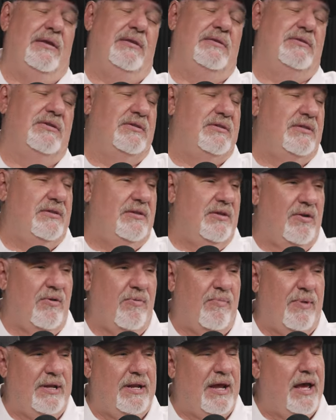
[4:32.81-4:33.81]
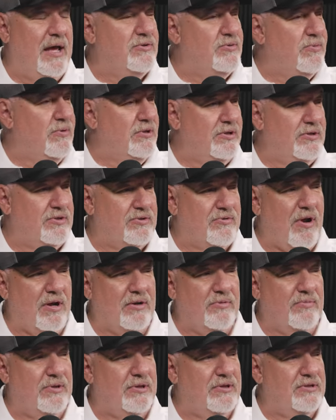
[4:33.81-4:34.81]
I just you know my dad's really
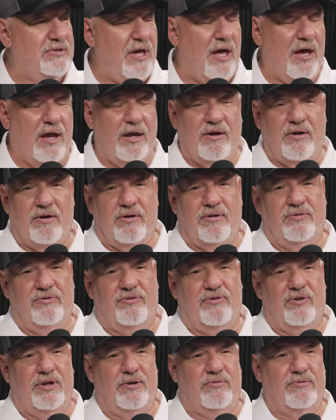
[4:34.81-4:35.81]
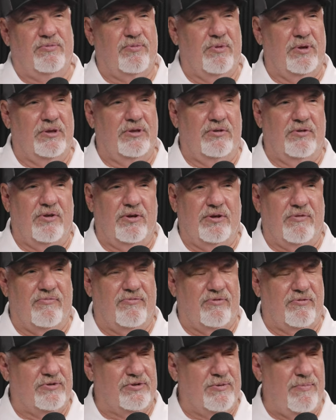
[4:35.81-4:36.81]
struggling with his irons, and he's really
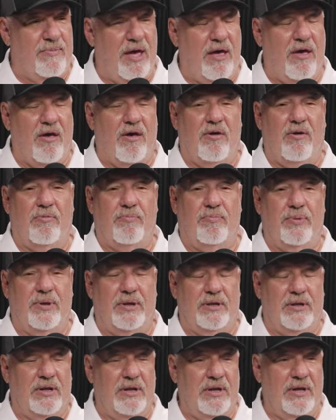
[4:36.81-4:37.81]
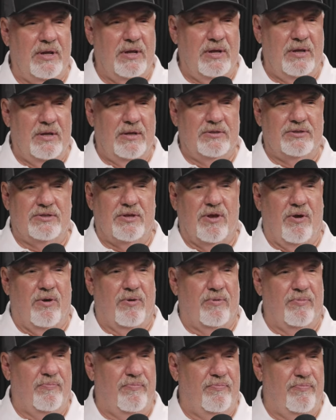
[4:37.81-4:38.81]
looking for some help. And
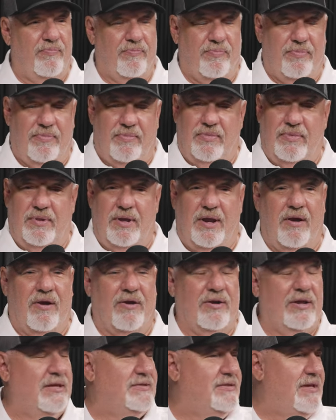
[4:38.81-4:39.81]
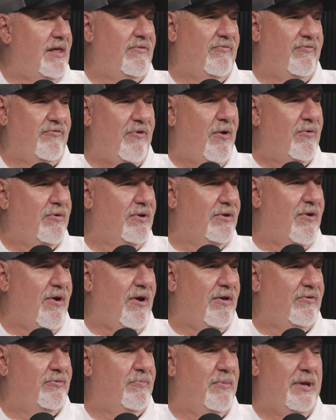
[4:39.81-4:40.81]
so Aaron gets on the phone and
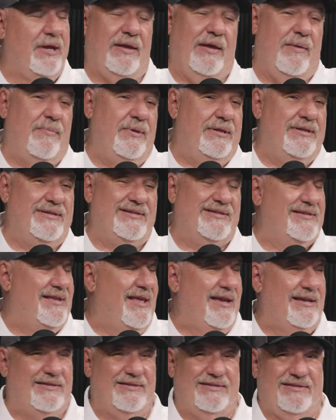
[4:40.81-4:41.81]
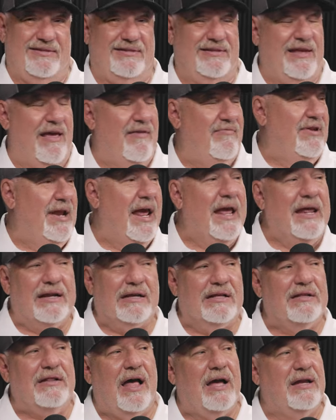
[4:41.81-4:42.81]
calls me. I mean, this is like seven, eight
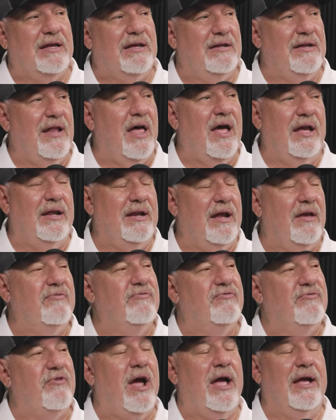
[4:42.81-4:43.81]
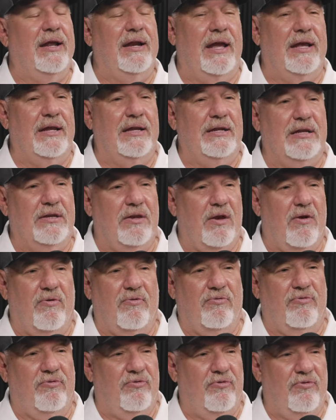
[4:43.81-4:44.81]
o'clock at night on Friday, and he
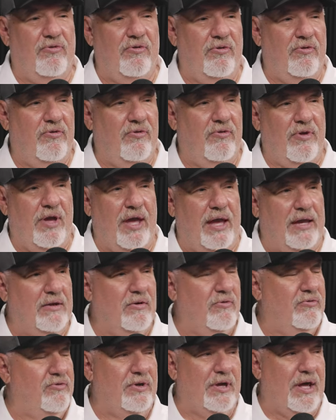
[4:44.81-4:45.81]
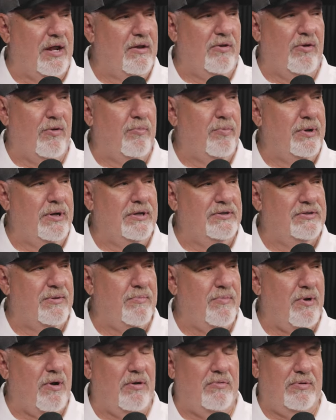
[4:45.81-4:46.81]
goes hey, he goes, you got any openings
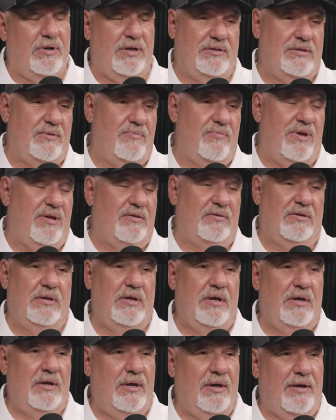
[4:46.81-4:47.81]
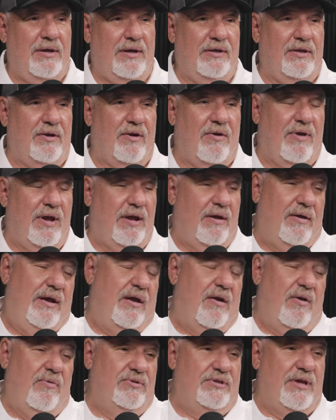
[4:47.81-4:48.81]
tomorrow? And I said, well, you know,
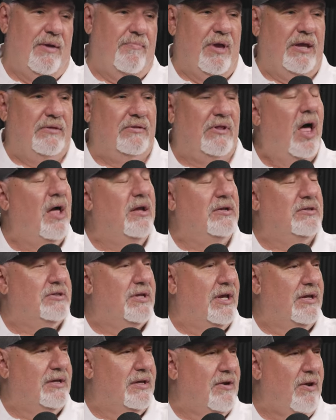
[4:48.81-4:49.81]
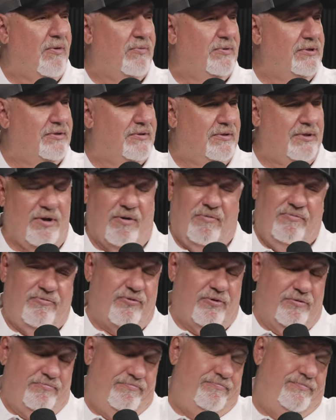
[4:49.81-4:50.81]
I always have my lunch. I can always, you know, yeah.
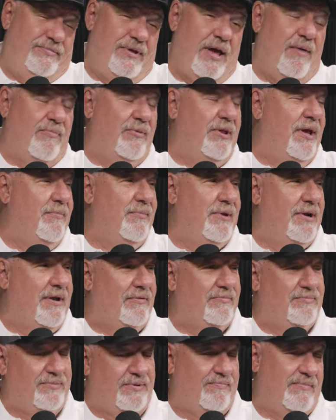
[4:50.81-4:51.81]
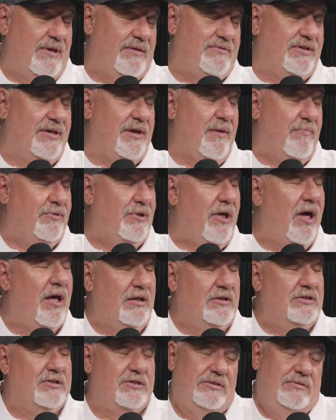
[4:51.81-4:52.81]
for Tom Lehman, I'll, I'll skip
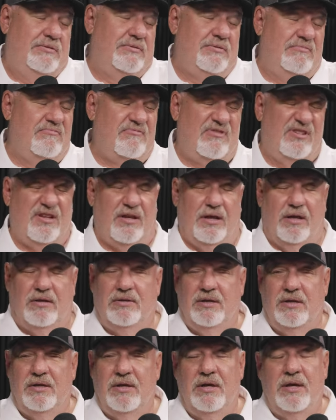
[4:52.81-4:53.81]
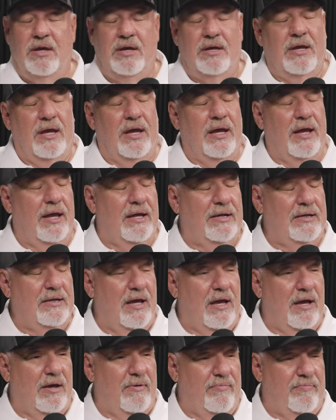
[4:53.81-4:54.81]
lunch. right, right. Yeah.
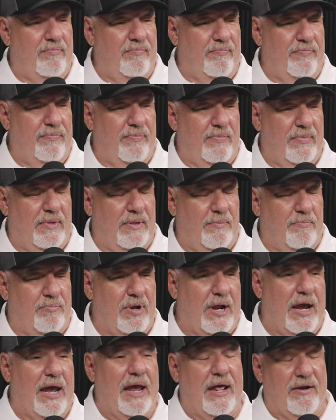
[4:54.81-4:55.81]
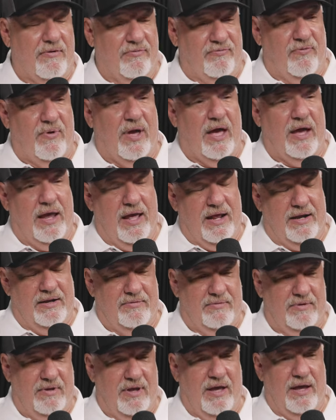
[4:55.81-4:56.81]
And, um, but I had a, I had
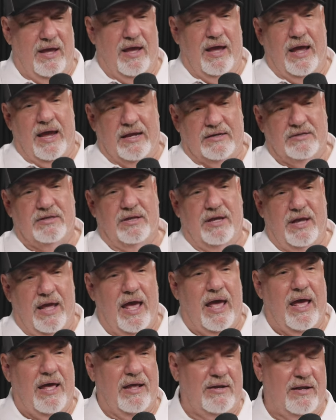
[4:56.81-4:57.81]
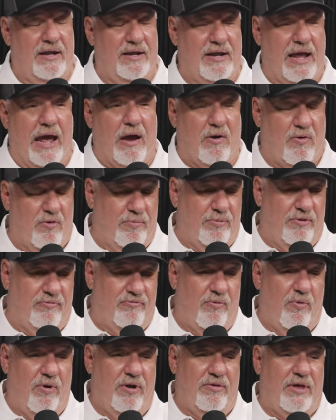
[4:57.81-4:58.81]
a, I actually had an hour
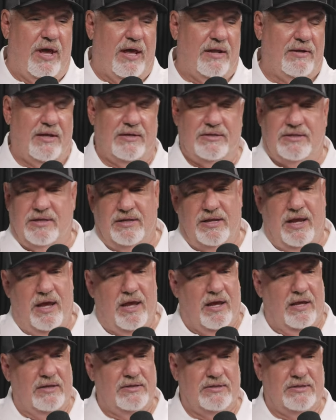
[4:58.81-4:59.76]
before that, and I said, "Yeah."